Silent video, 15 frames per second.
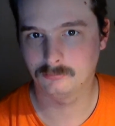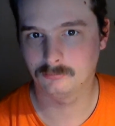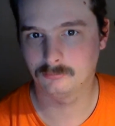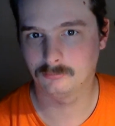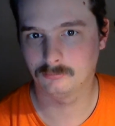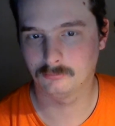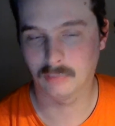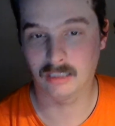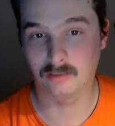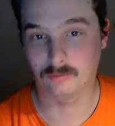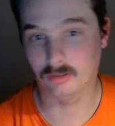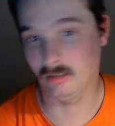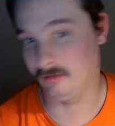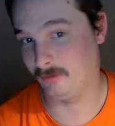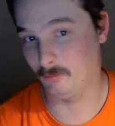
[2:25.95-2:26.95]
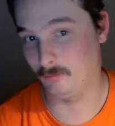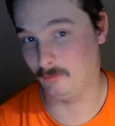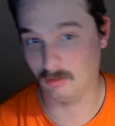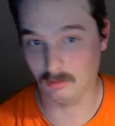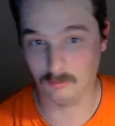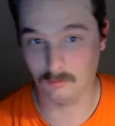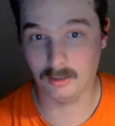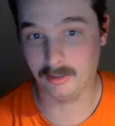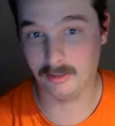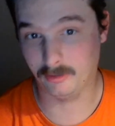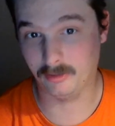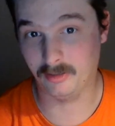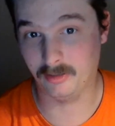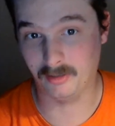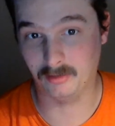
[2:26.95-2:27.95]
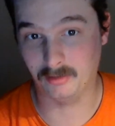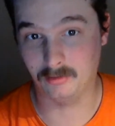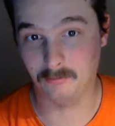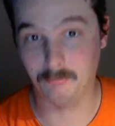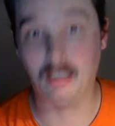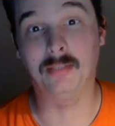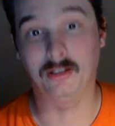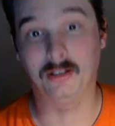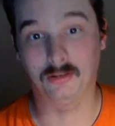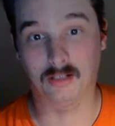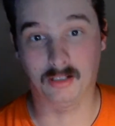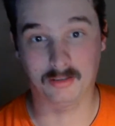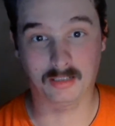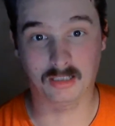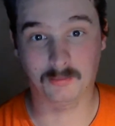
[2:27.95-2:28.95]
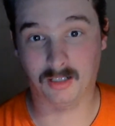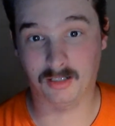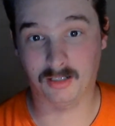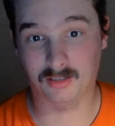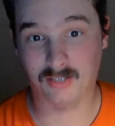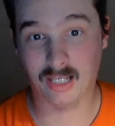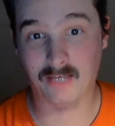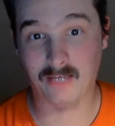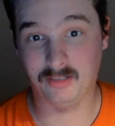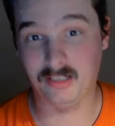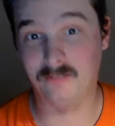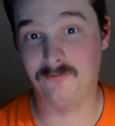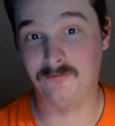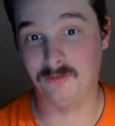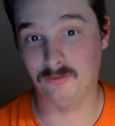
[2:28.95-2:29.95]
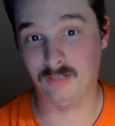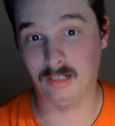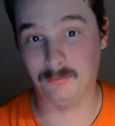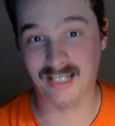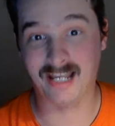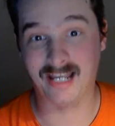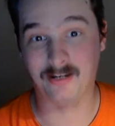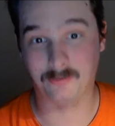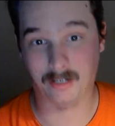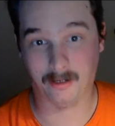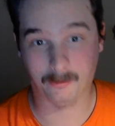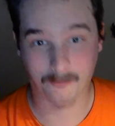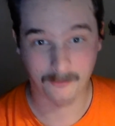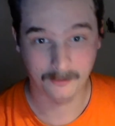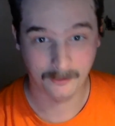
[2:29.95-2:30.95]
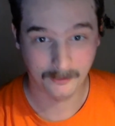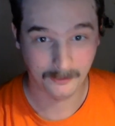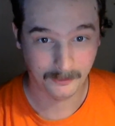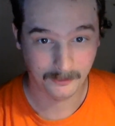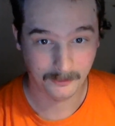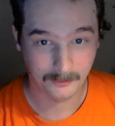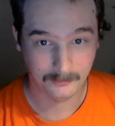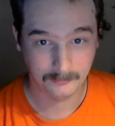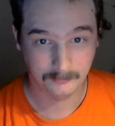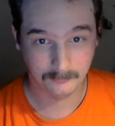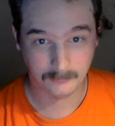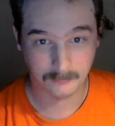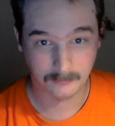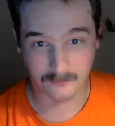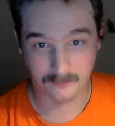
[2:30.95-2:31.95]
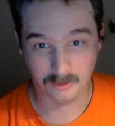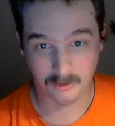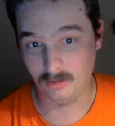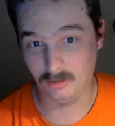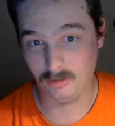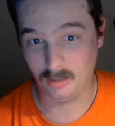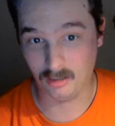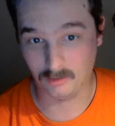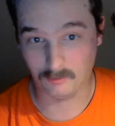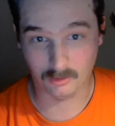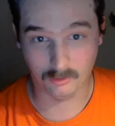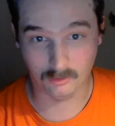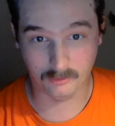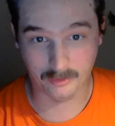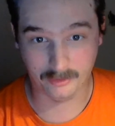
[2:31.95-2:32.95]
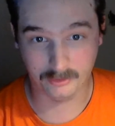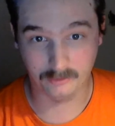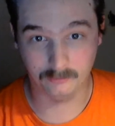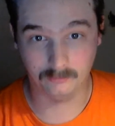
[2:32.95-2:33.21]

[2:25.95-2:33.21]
By the way, if you want to know why you're hearing baby cries, that's because I have a nephew named Zachary. I figured you guys want to know that too.